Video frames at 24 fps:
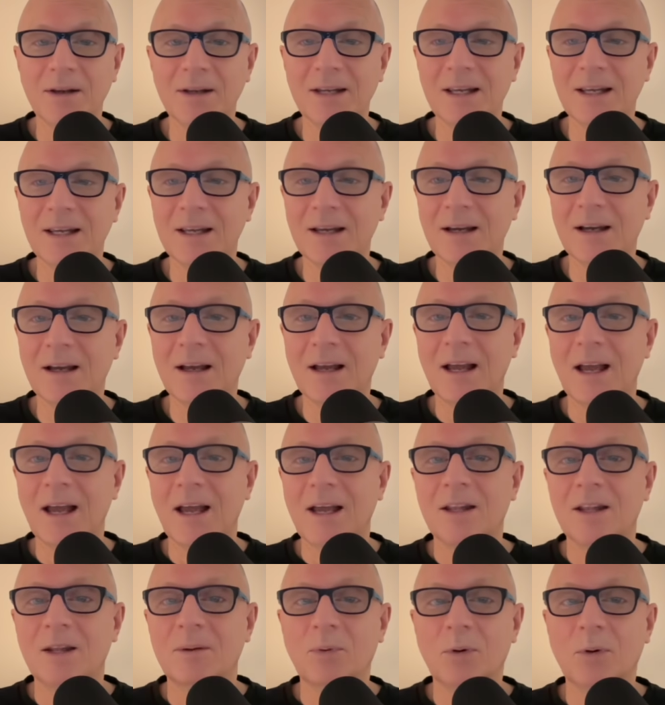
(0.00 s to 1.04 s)
here,
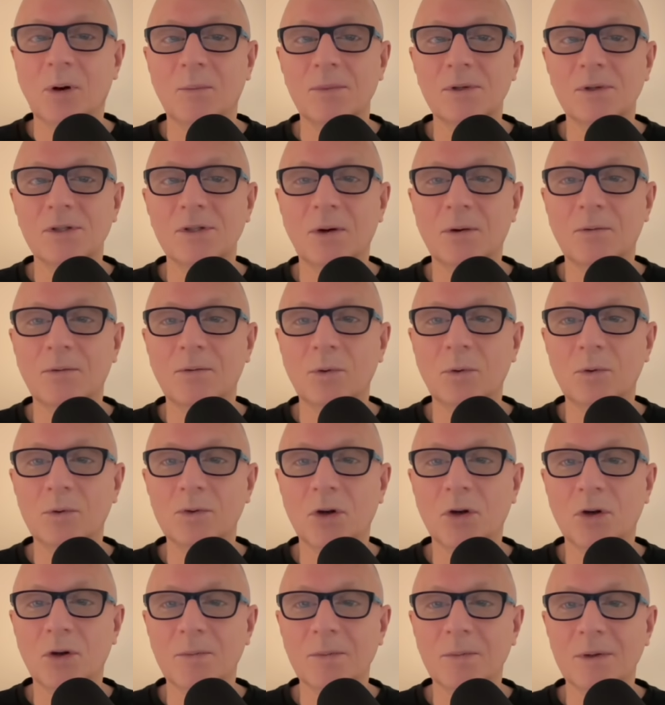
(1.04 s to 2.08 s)
the promise of
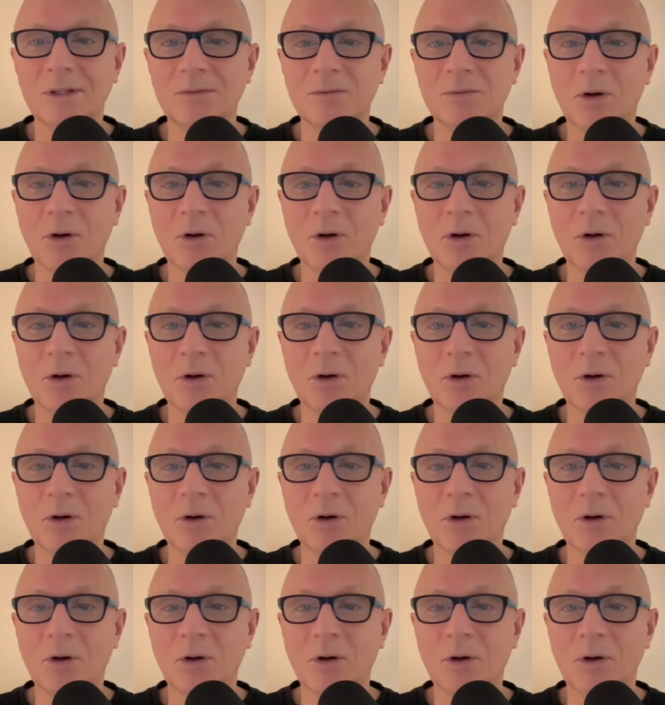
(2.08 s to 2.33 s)
autonomous